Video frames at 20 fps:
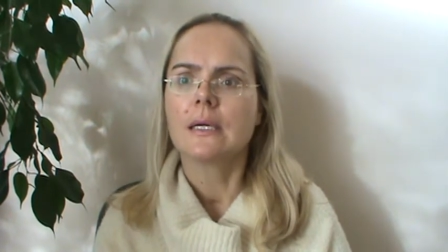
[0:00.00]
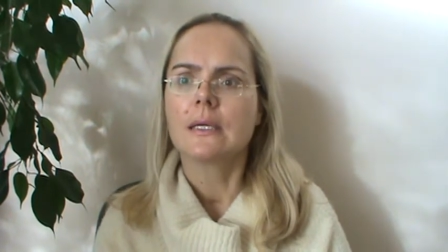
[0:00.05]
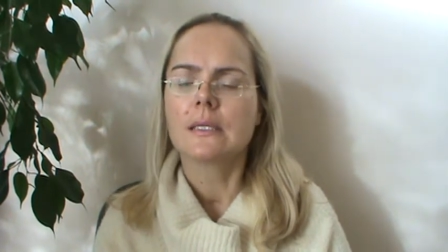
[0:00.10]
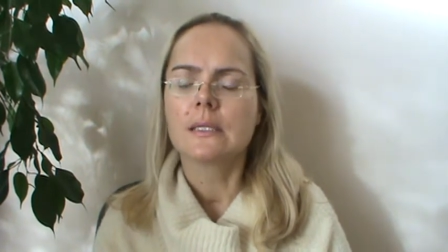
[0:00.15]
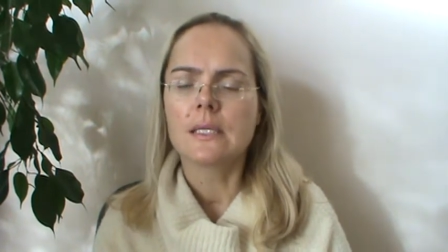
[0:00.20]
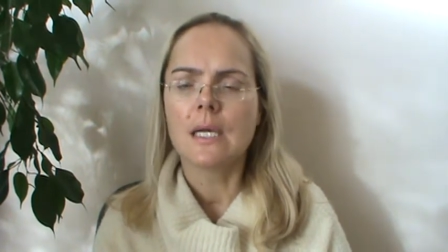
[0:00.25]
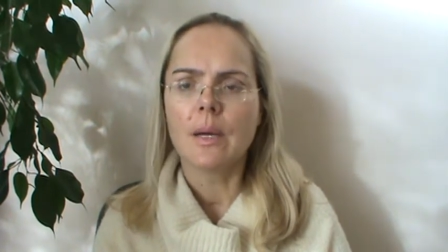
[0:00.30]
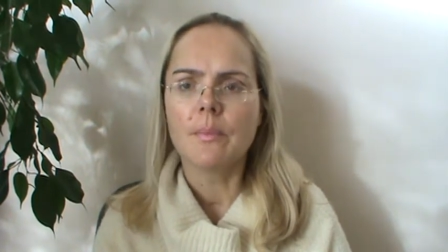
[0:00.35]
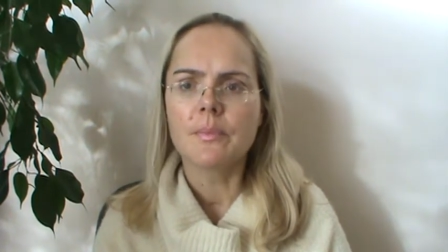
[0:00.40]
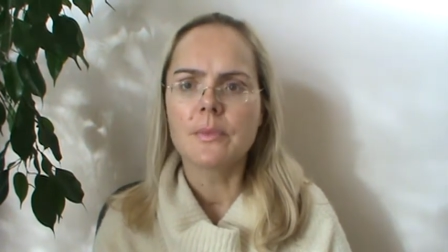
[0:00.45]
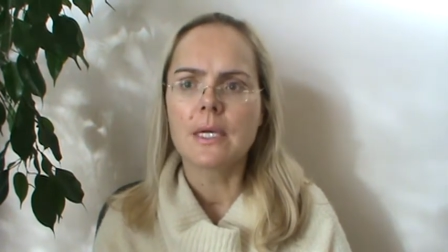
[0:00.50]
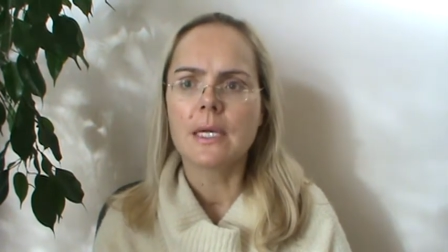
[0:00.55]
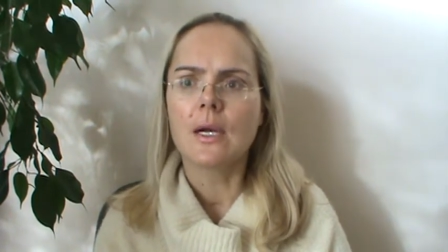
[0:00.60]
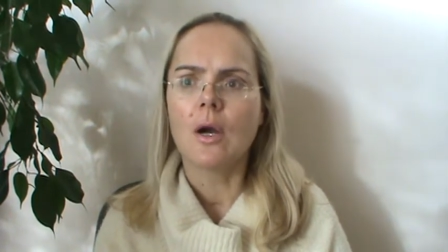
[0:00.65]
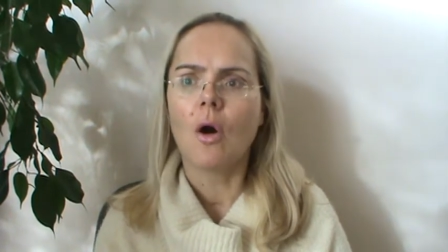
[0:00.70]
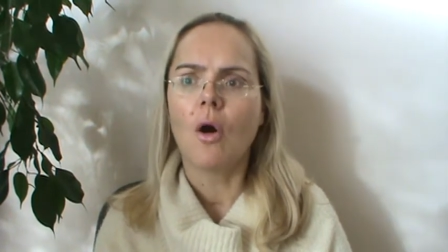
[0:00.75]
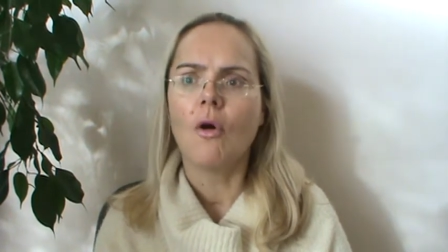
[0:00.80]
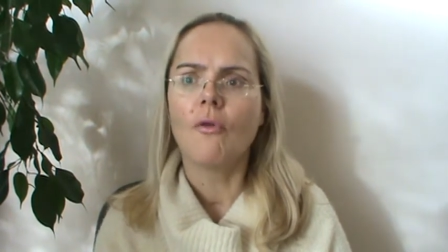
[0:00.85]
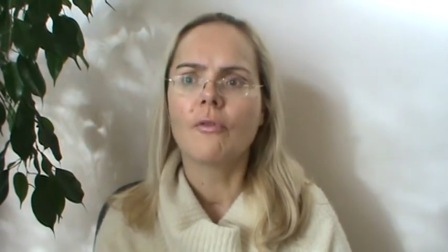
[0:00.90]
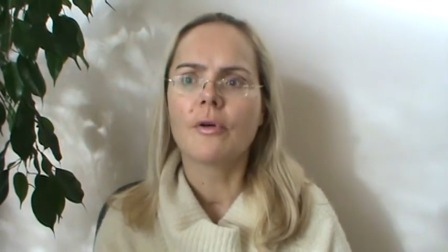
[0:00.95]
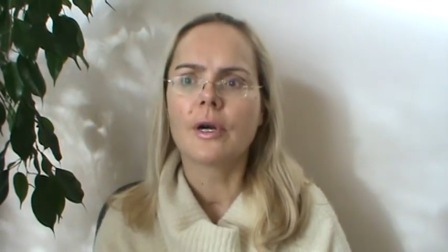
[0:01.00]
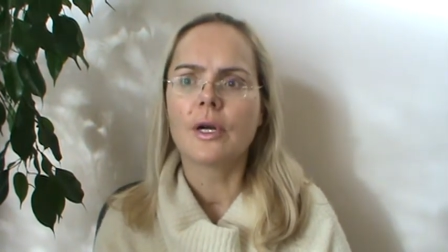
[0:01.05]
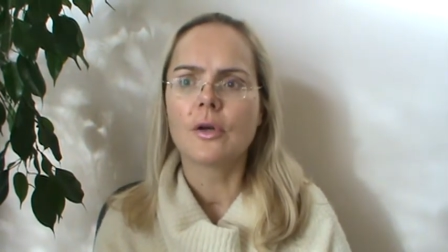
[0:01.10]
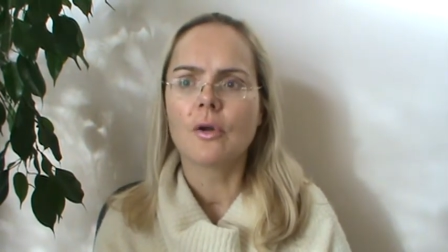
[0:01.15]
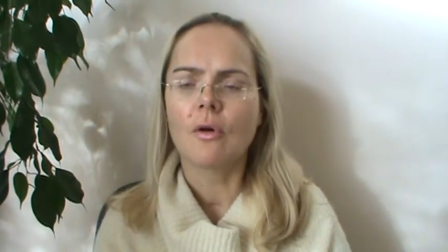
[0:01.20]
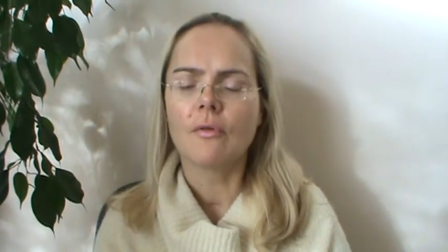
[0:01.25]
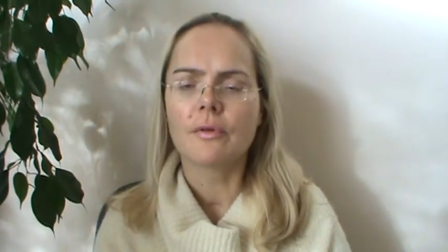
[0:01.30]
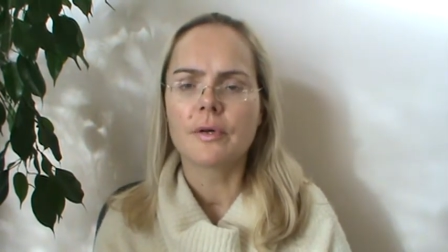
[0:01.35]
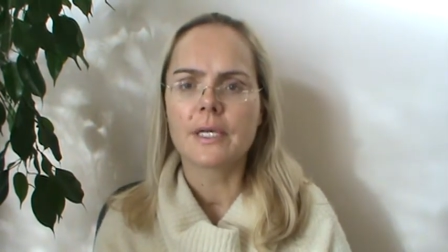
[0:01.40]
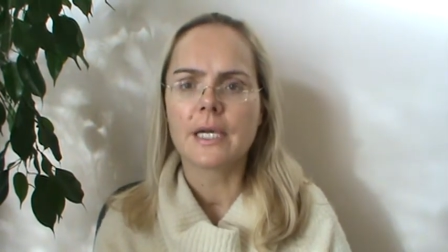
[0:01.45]
something over and
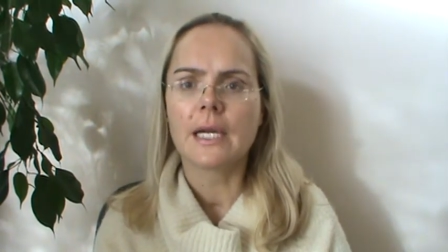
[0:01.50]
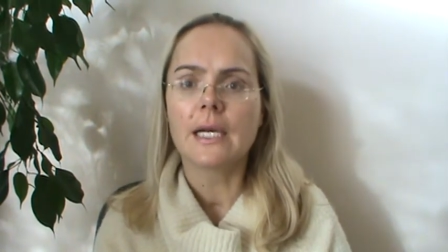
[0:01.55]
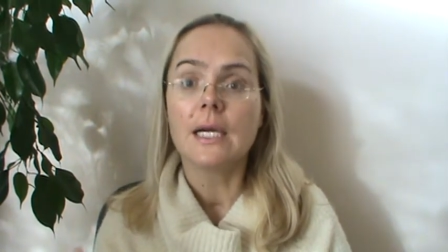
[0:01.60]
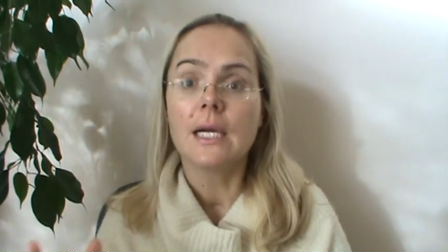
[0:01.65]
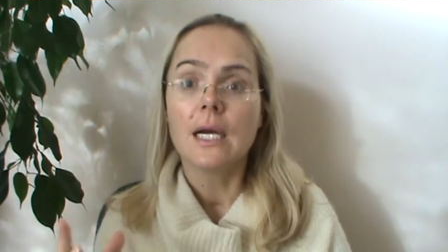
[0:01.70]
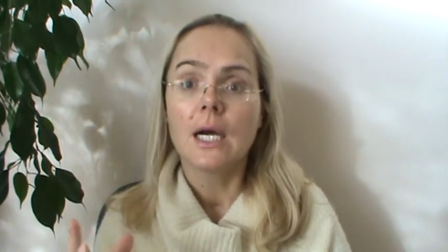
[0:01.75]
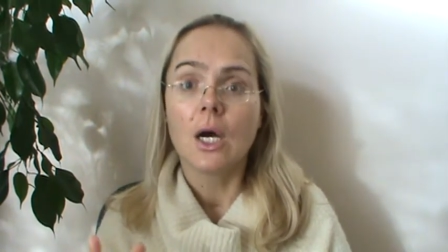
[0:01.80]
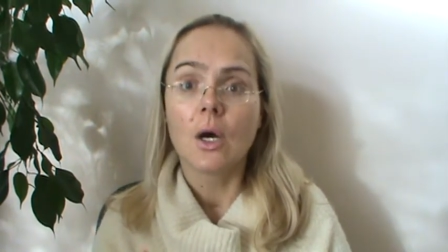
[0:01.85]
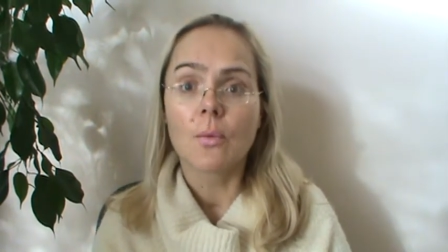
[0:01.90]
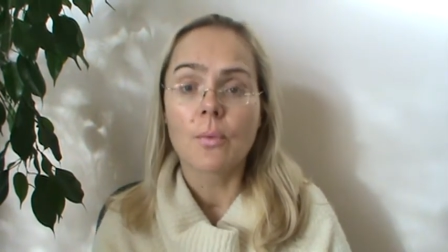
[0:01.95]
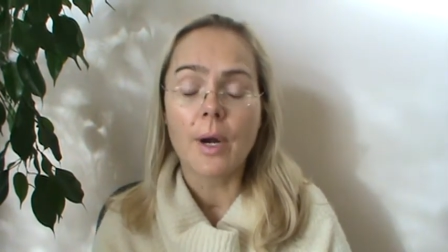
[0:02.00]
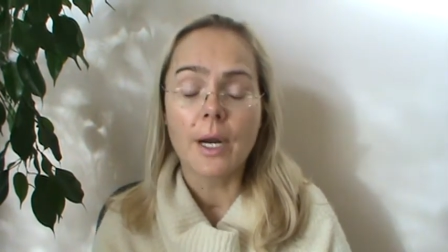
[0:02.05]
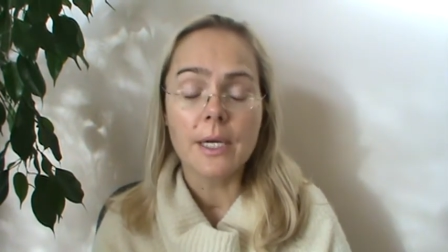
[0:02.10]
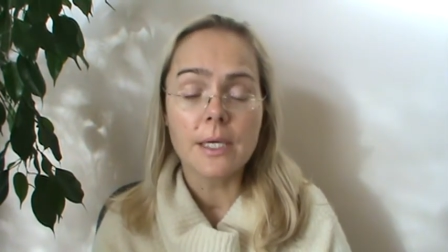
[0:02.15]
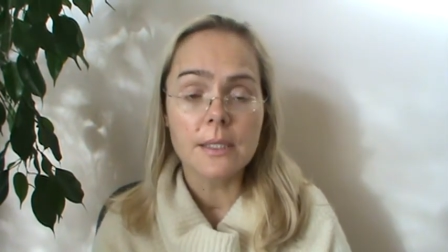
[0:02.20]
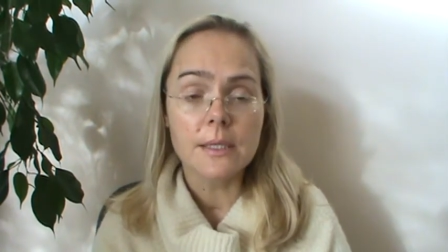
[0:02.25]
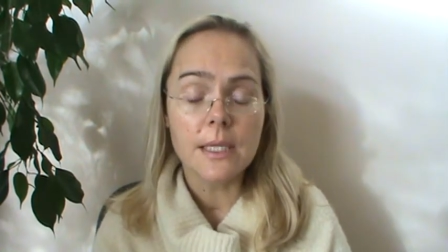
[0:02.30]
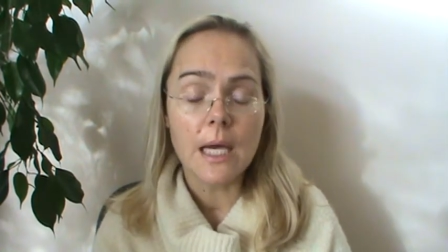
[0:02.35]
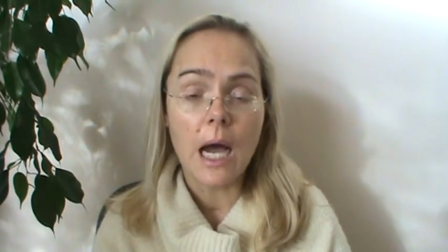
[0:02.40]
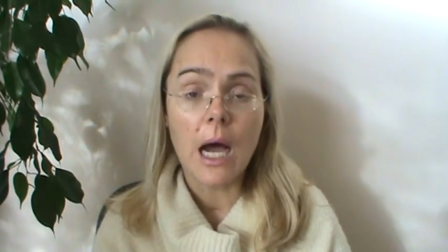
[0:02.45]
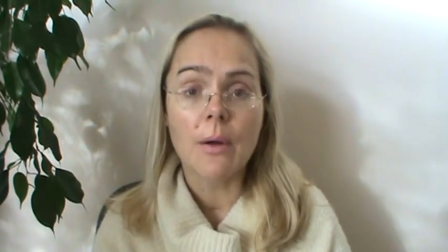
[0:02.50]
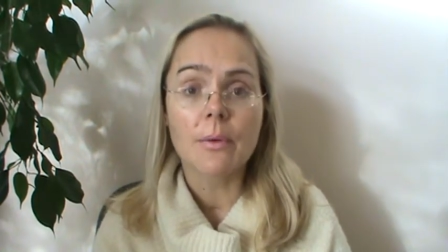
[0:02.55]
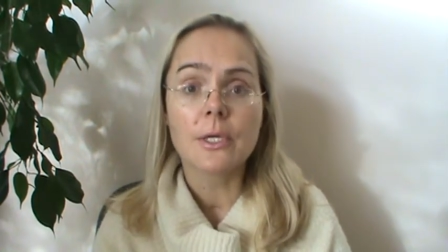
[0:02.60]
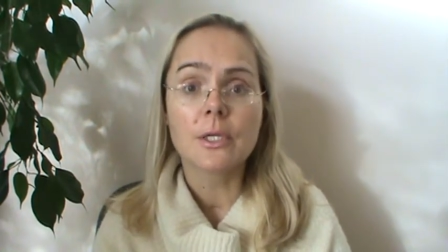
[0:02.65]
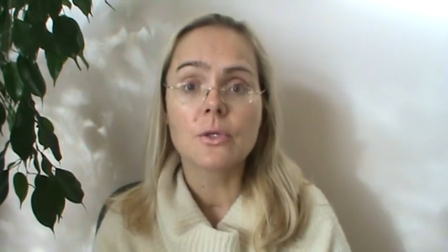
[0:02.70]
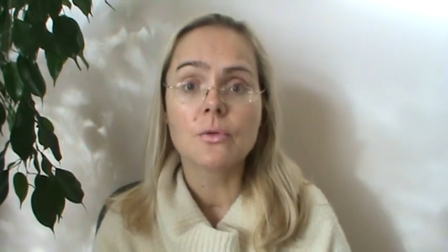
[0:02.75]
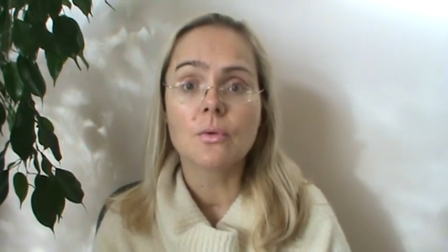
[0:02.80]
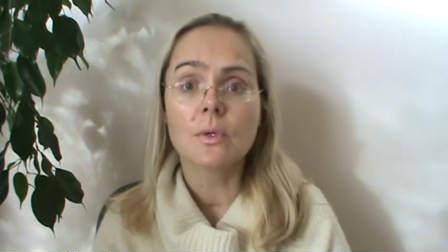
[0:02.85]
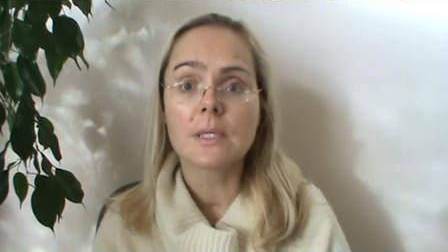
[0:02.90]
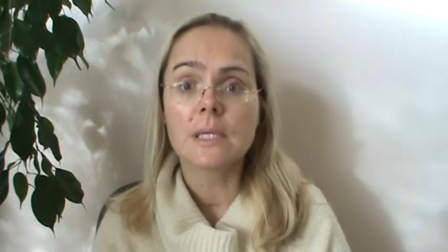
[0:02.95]
over again. Write it down
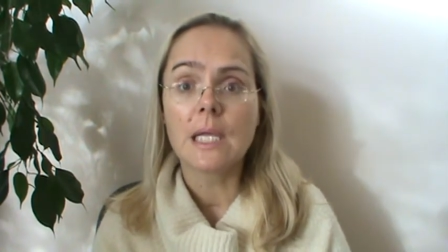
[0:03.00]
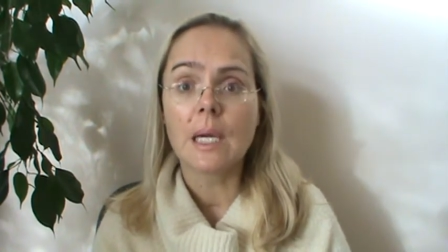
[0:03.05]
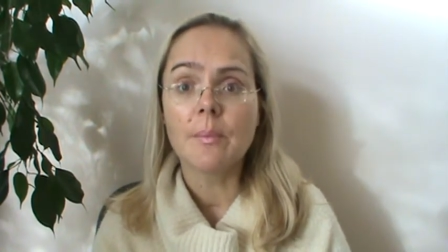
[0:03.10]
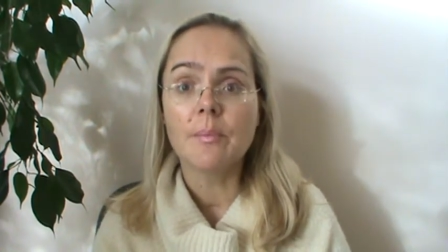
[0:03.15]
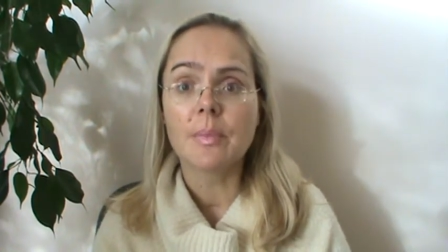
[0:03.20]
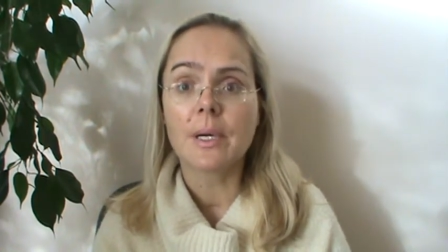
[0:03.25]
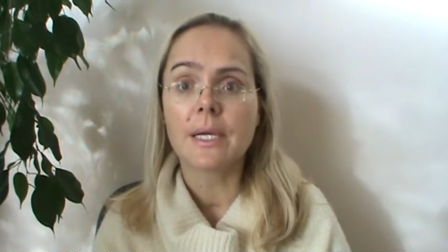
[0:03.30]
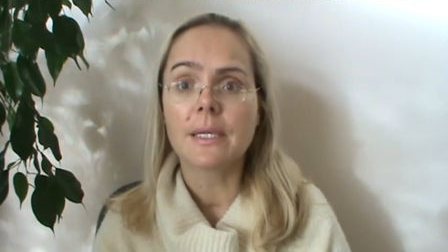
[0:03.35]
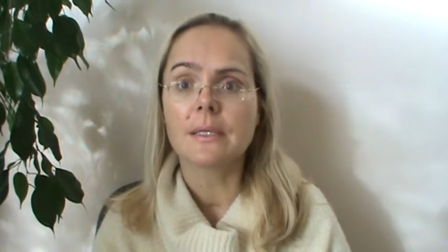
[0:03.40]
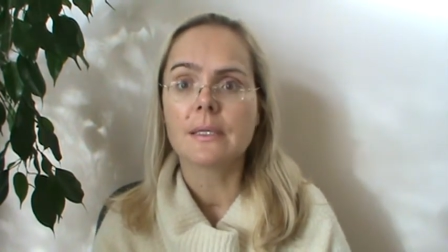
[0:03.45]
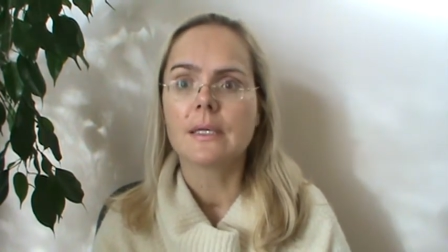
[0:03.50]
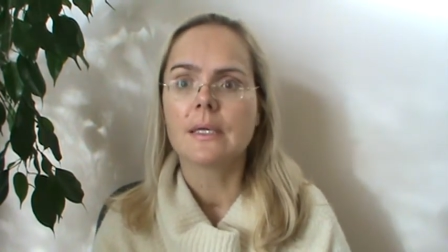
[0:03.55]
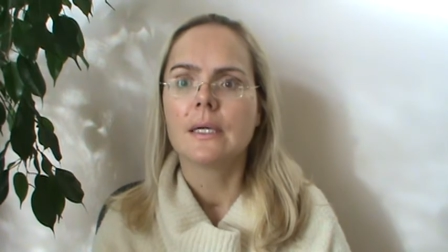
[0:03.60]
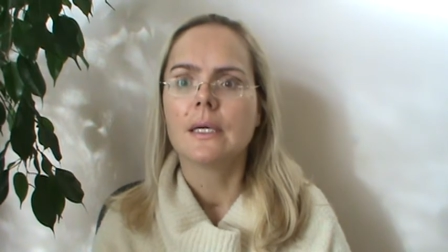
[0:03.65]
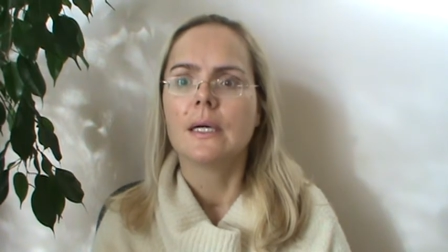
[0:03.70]
into a template.